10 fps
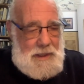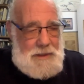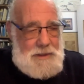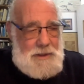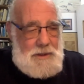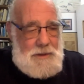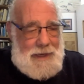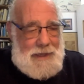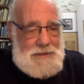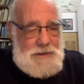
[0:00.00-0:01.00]
you know, it
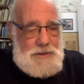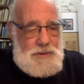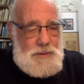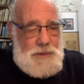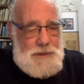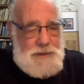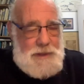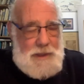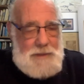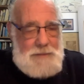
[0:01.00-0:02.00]
has to do with,
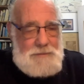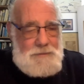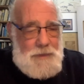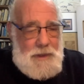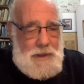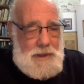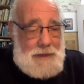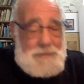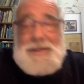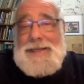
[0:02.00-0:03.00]
I
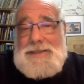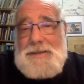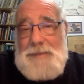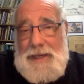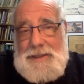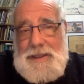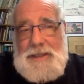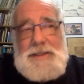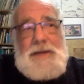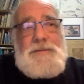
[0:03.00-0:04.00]
mean, that's the main thing.
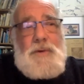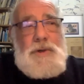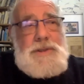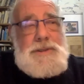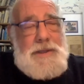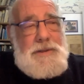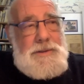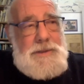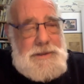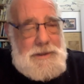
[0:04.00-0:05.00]
And then, of course,
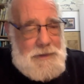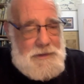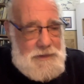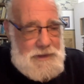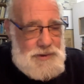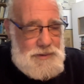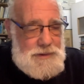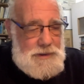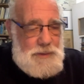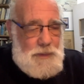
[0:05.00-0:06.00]
there's some other issues
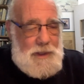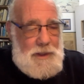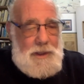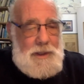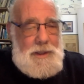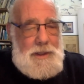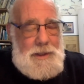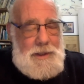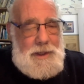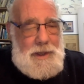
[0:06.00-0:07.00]
as well.
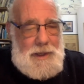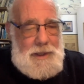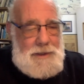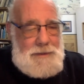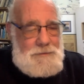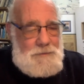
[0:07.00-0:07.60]
But